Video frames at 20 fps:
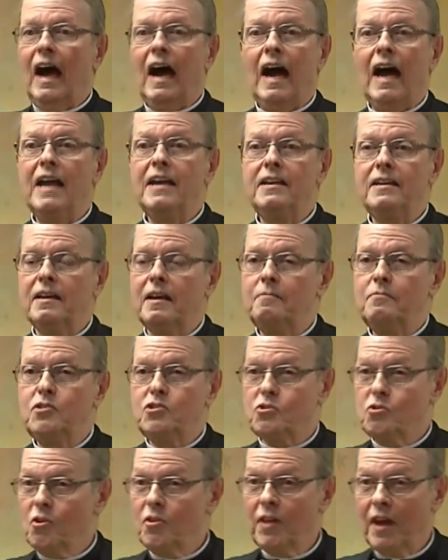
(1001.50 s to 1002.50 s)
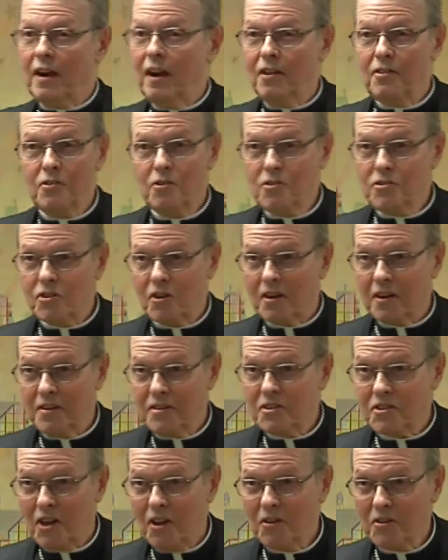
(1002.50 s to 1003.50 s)
I am sure that others are
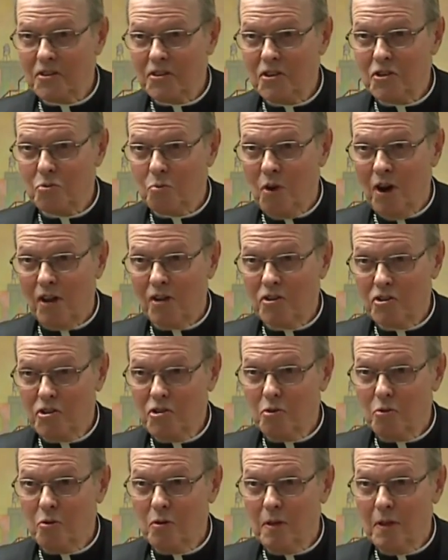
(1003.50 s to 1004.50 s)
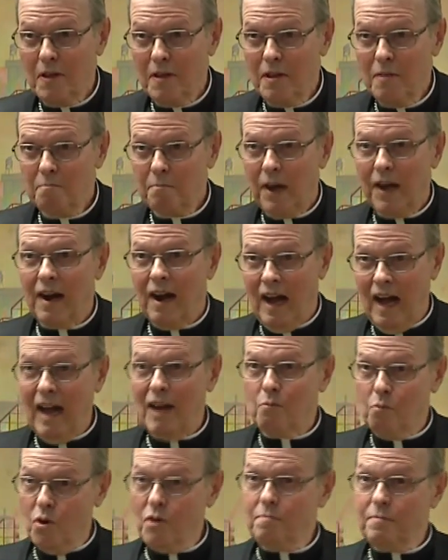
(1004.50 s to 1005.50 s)
consulted as well too, but
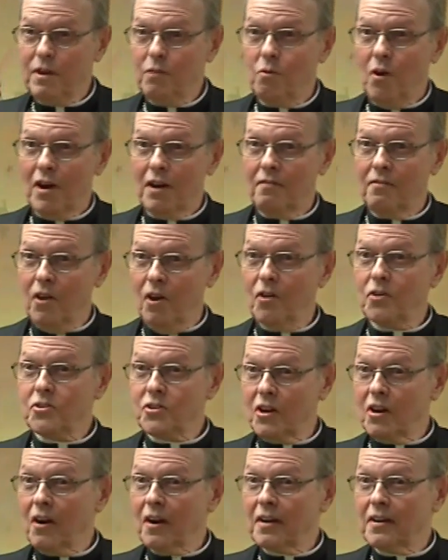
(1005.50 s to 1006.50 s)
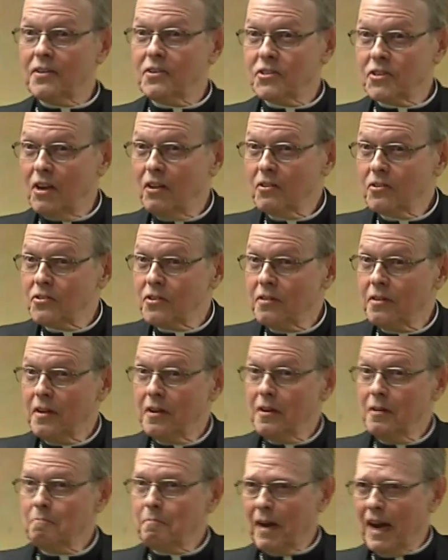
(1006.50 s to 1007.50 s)
I would be one of those that are consulted.
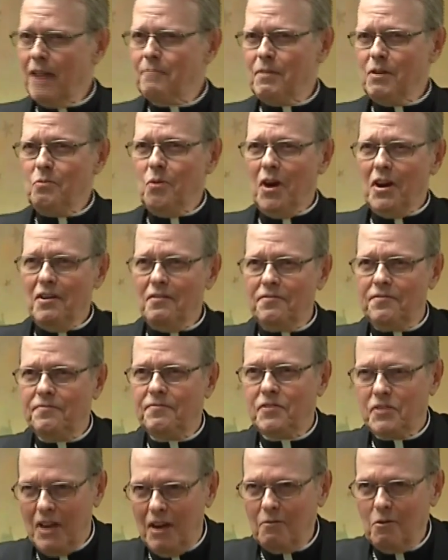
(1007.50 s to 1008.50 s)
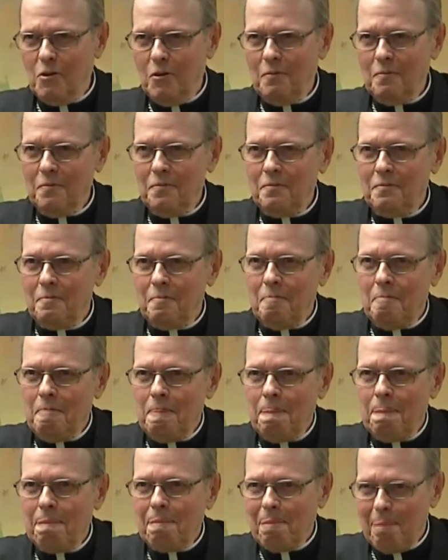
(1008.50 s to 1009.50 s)
But I'd be one of several.
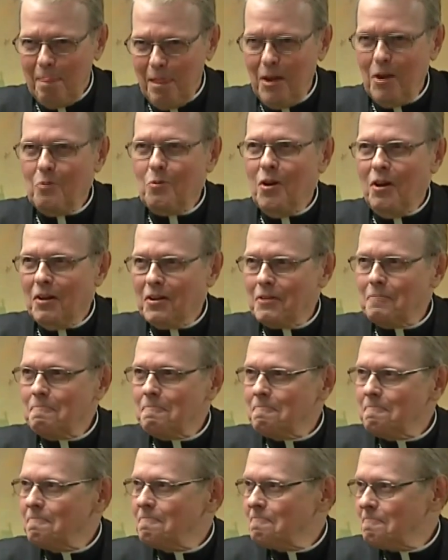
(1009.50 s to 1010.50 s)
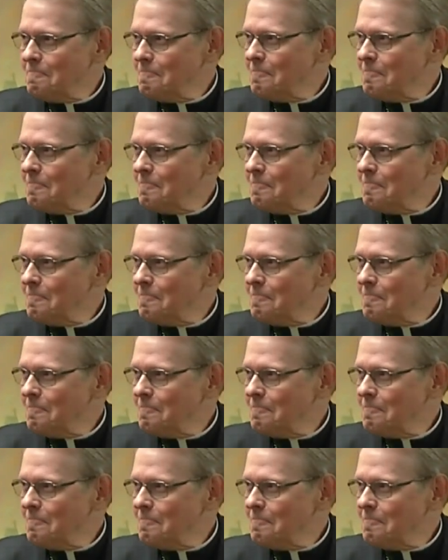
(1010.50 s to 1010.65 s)
Thank you. You're welcome. You.